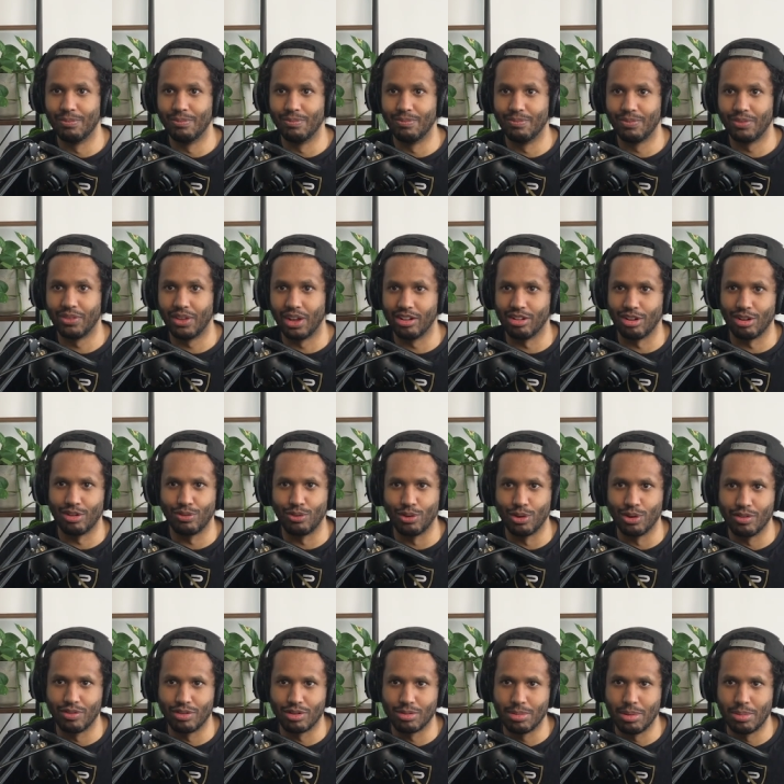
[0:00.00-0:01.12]
I didn't even know I don't know that. If
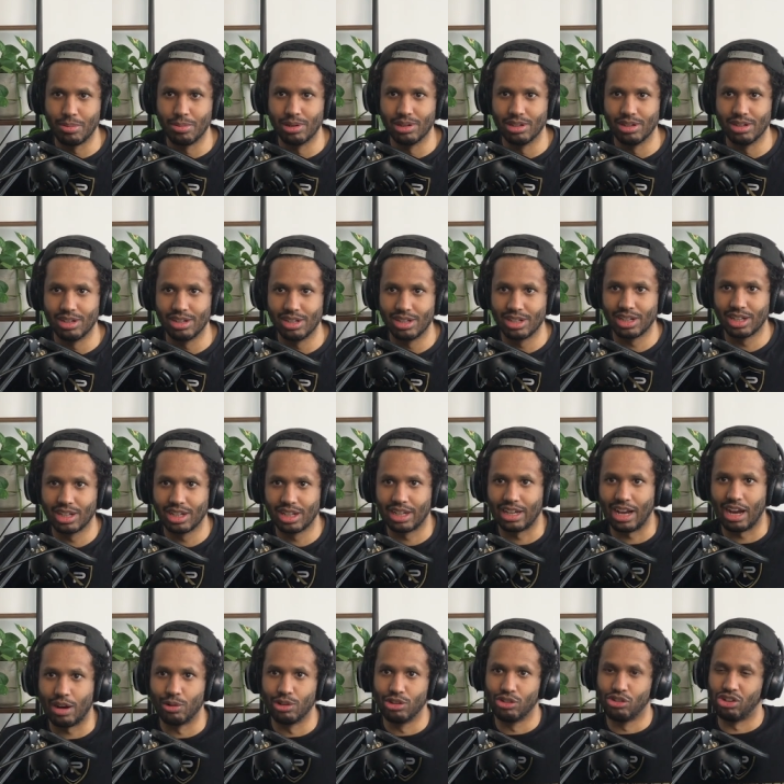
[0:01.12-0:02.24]
you ever remember
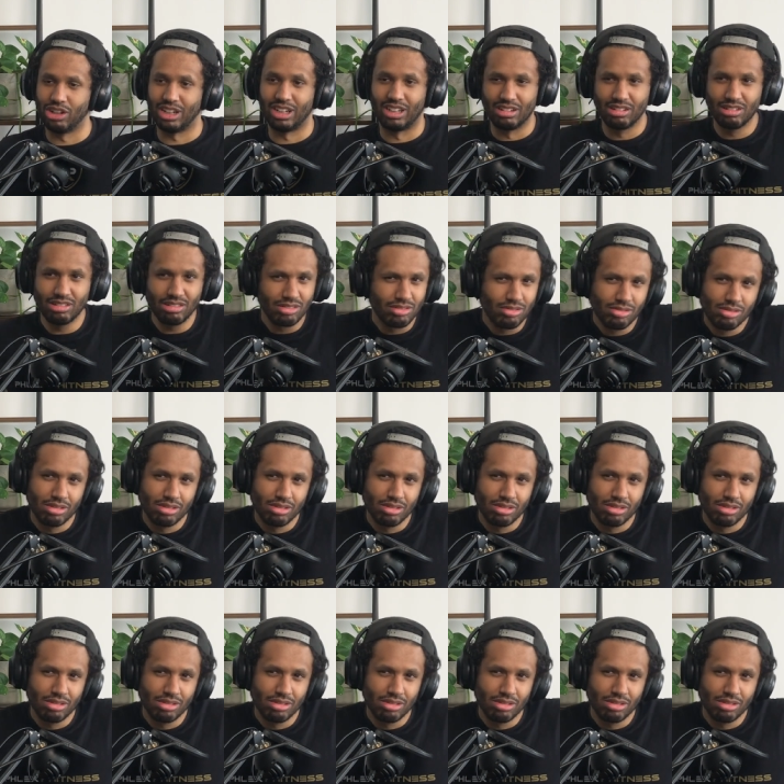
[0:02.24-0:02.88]
Cow and Chicken,